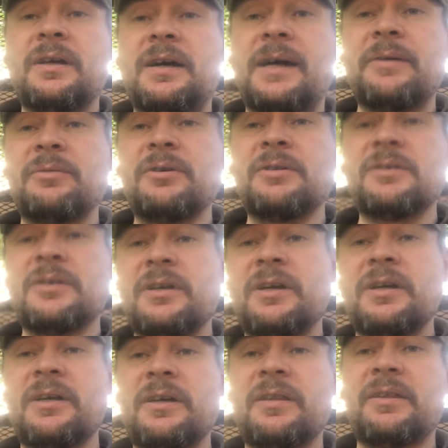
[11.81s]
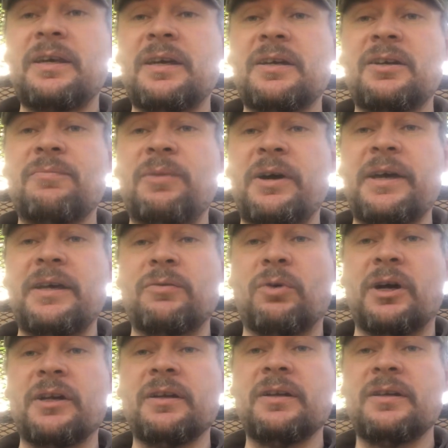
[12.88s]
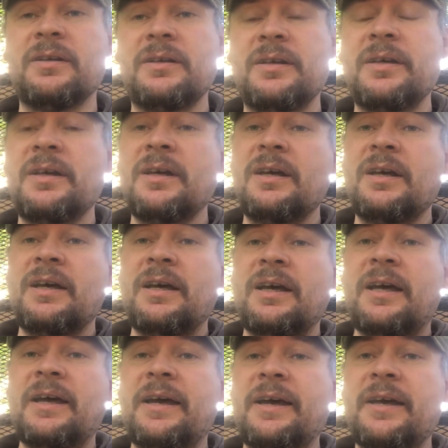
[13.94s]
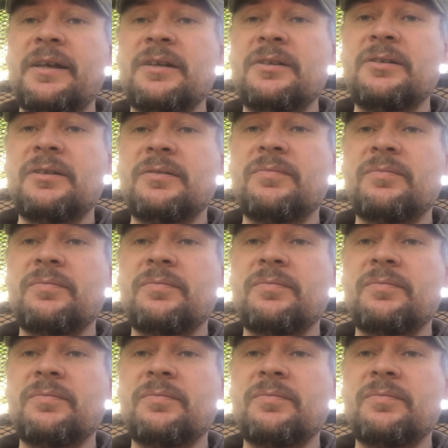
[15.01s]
I was thinking of buying one, and